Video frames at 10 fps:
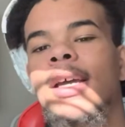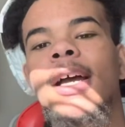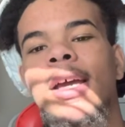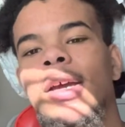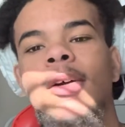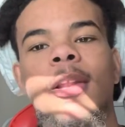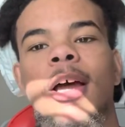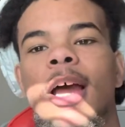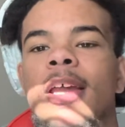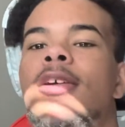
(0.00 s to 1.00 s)
I ain't gonna
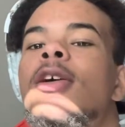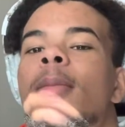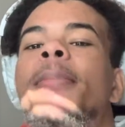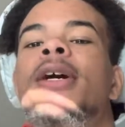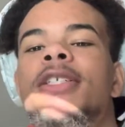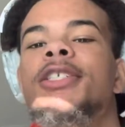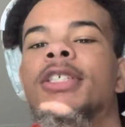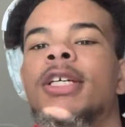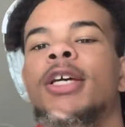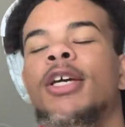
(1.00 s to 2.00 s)
lie. How you gonna punch?
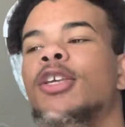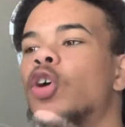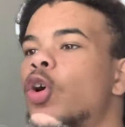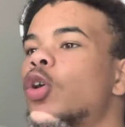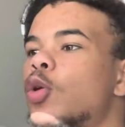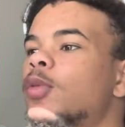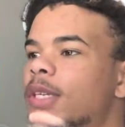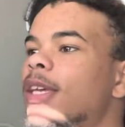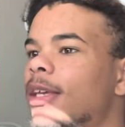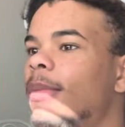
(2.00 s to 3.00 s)
your own
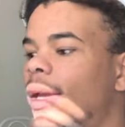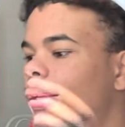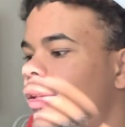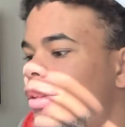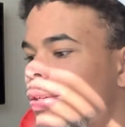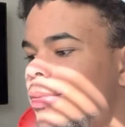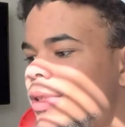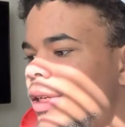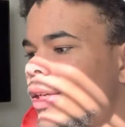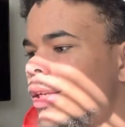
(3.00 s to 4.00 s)
teammate. You know what I'm
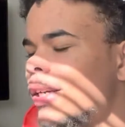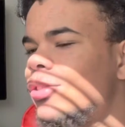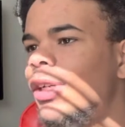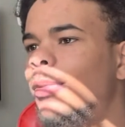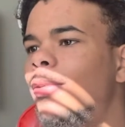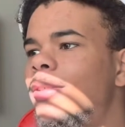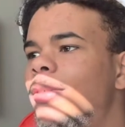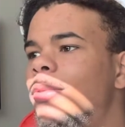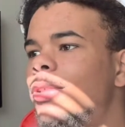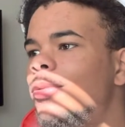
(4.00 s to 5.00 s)
saying? Like Draymond
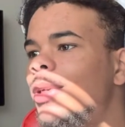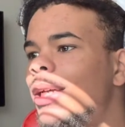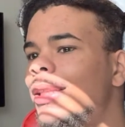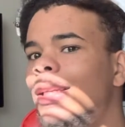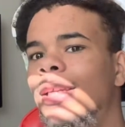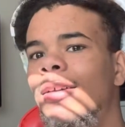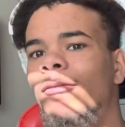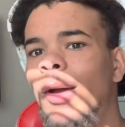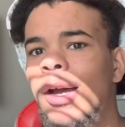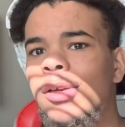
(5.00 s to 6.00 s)
wasn't even doing nothing in the
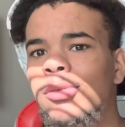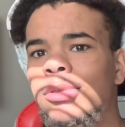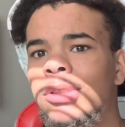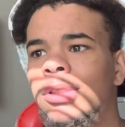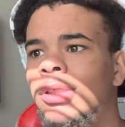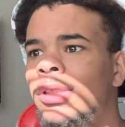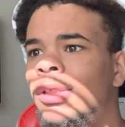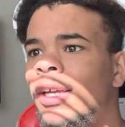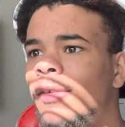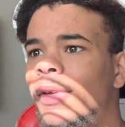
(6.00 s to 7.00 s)
finals.
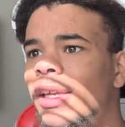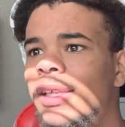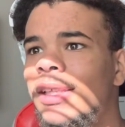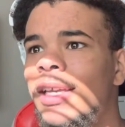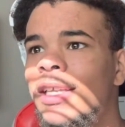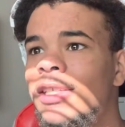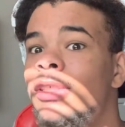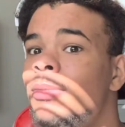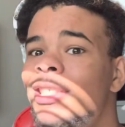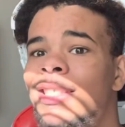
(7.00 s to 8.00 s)
If anything, he
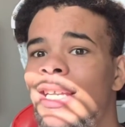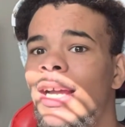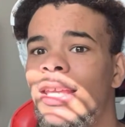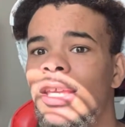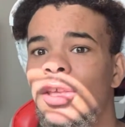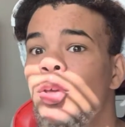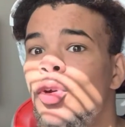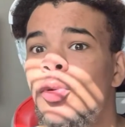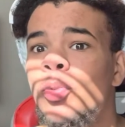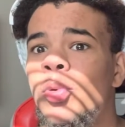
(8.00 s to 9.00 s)
should be socking
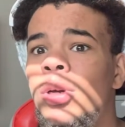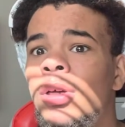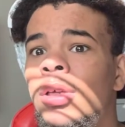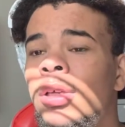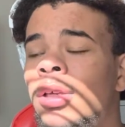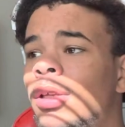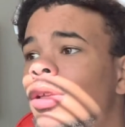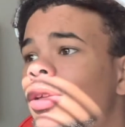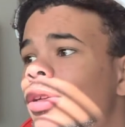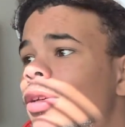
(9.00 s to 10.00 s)
you.
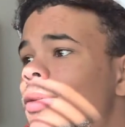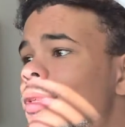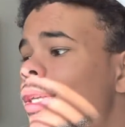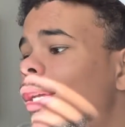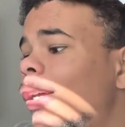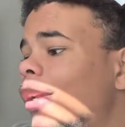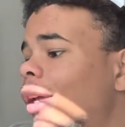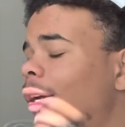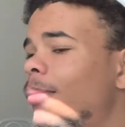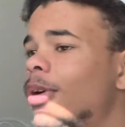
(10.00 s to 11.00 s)
You know what I'm saying?
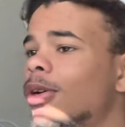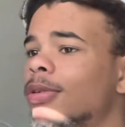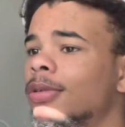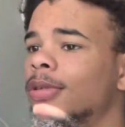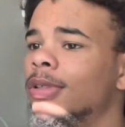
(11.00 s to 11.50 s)
Like, bro.